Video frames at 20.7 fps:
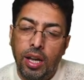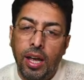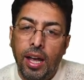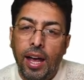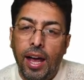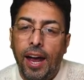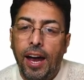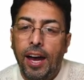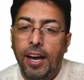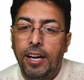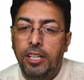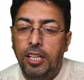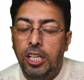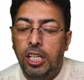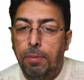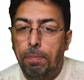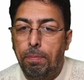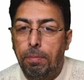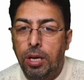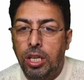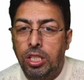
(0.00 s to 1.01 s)
and it
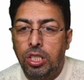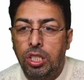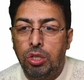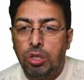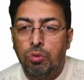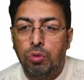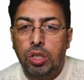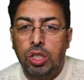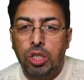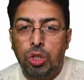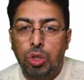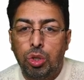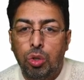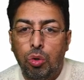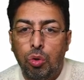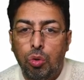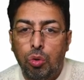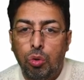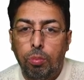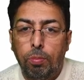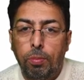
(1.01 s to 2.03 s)
presents with
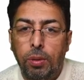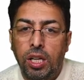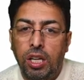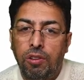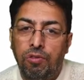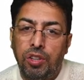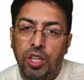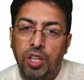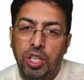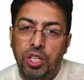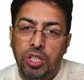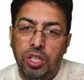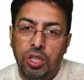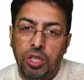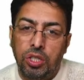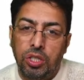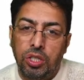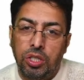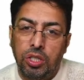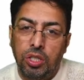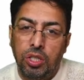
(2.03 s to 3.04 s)
so many
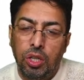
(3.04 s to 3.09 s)
features.